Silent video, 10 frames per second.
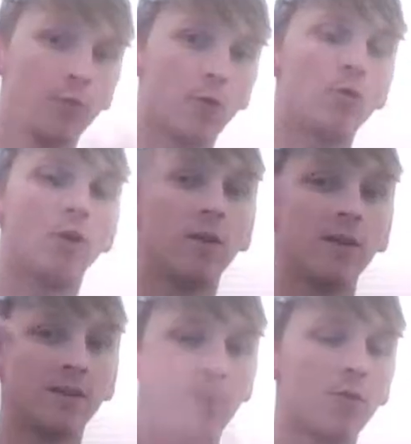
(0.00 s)
through
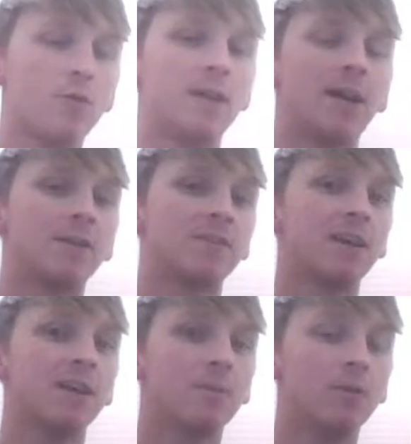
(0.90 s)
Rollins, through the announce
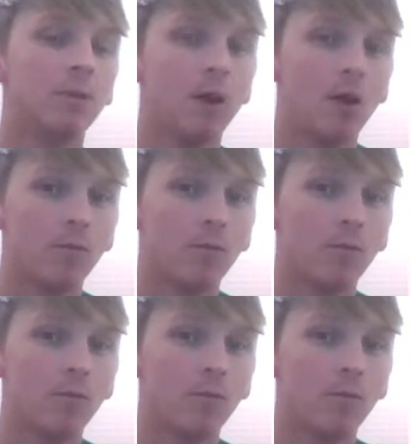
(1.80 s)
table.